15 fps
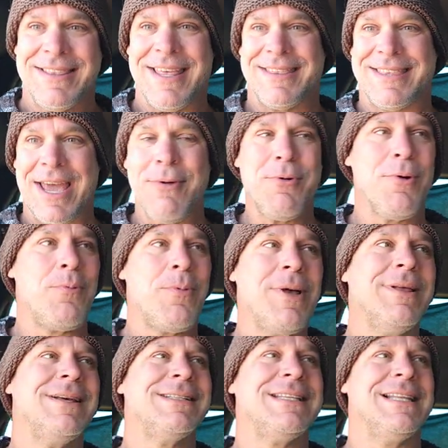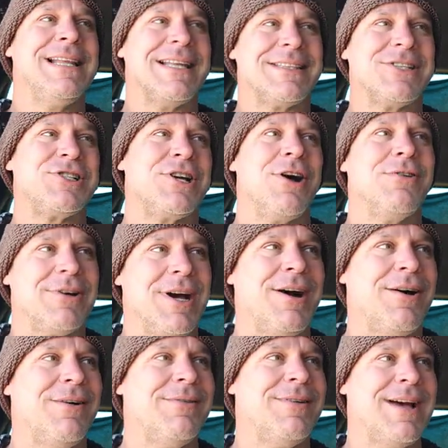that they were willing to let the show
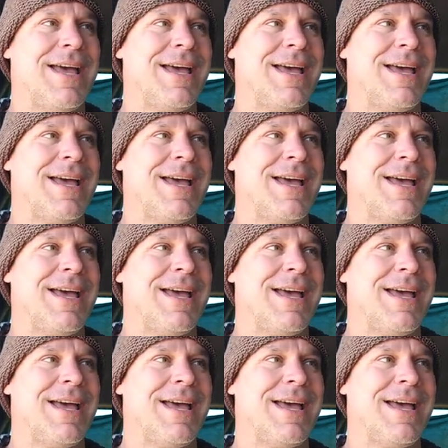go,